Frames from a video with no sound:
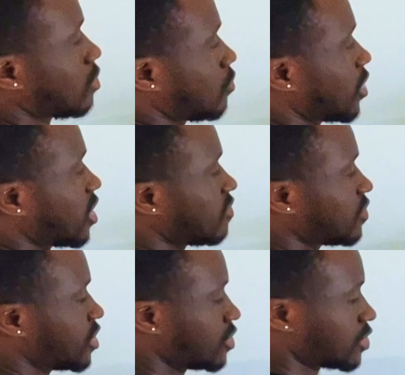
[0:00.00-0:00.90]
We have
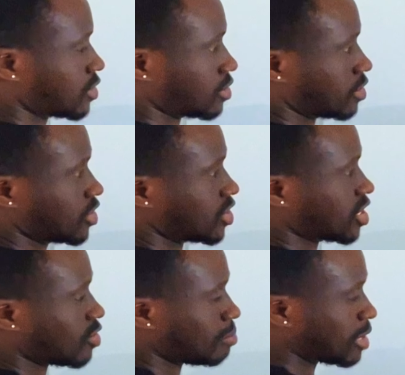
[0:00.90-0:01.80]
this is
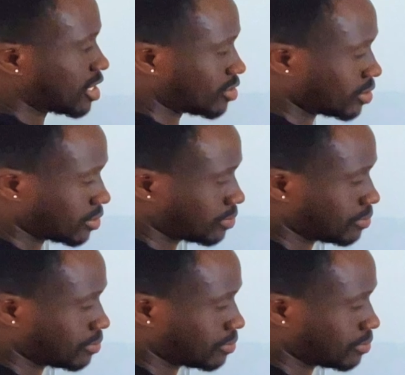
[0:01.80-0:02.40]
our panel.